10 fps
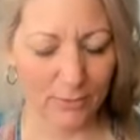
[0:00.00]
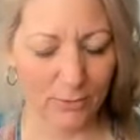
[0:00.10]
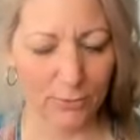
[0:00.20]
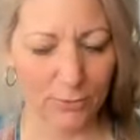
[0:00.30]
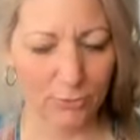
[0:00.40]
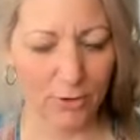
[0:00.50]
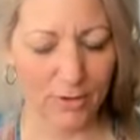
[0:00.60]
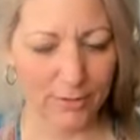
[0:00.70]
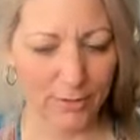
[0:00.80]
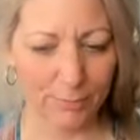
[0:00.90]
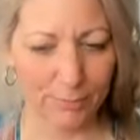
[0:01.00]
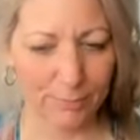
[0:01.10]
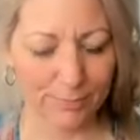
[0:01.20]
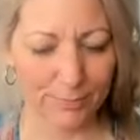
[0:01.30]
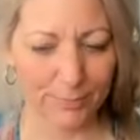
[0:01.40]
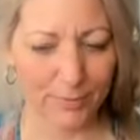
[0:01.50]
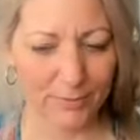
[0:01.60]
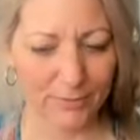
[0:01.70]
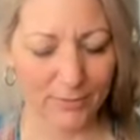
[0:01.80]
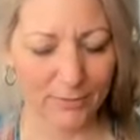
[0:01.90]
You've dried up.
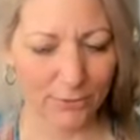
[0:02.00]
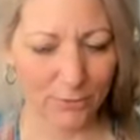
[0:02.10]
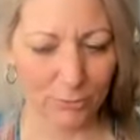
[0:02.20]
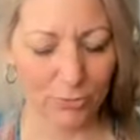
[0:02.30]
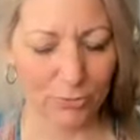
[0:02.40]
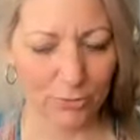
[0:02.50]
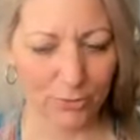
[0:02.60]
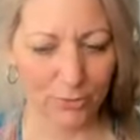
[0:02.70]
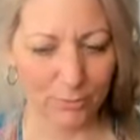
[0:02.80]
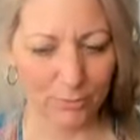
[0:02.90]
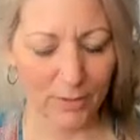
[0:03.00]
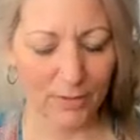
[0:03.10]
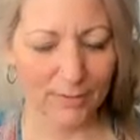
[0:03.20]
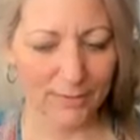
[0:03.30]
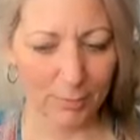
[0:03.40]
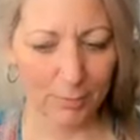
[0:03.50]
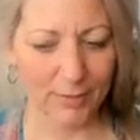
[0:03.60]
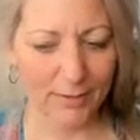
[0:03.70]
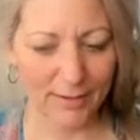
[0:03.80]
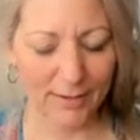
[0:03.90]
It's like there's some
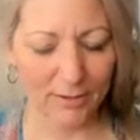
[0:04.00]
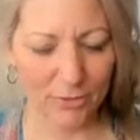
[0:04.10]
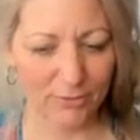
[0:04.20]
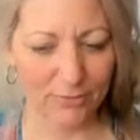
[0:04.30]
depleted energy.